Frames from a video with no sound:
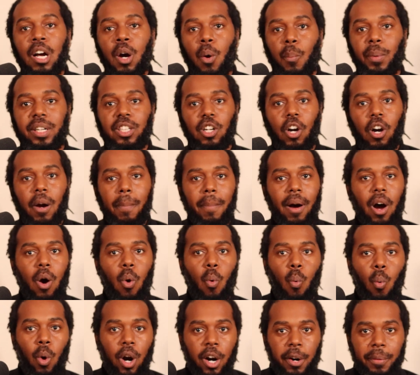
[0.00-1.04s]
When we talk about
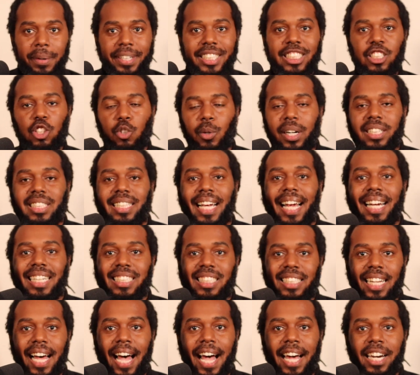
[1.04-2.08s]
worry, stress,
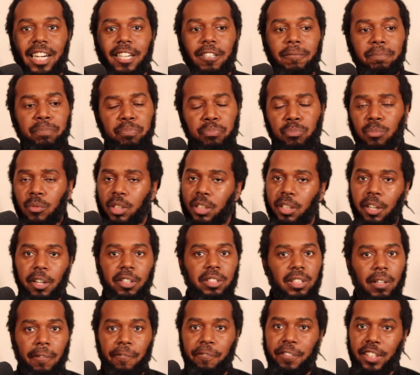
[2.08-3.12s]
anxiety,
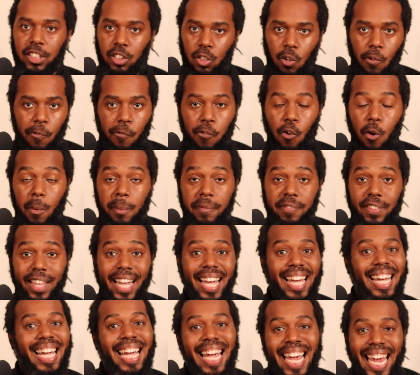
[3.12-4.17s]
there's a physical form of
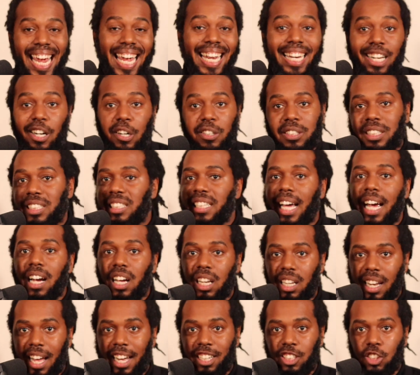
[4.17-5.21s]
that and there's a
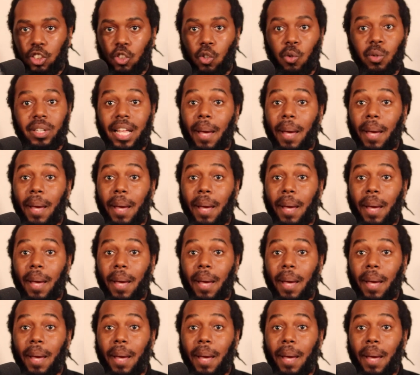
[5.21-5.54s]
psychological.